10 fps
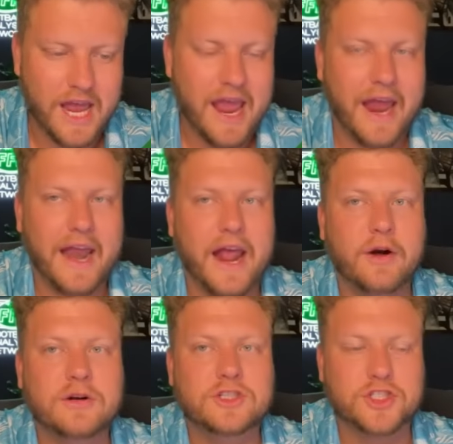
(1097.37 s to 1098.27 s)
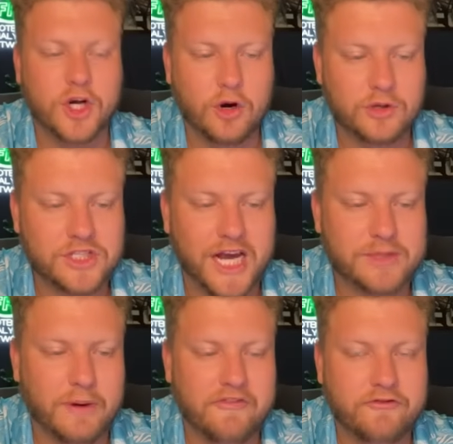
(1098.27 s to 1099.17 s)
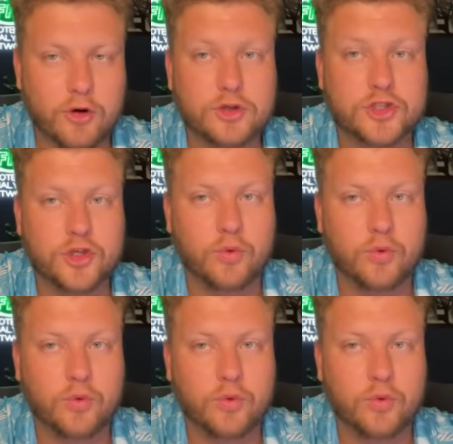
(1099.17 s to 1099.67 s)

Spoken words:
and Aaron Jones as my first 2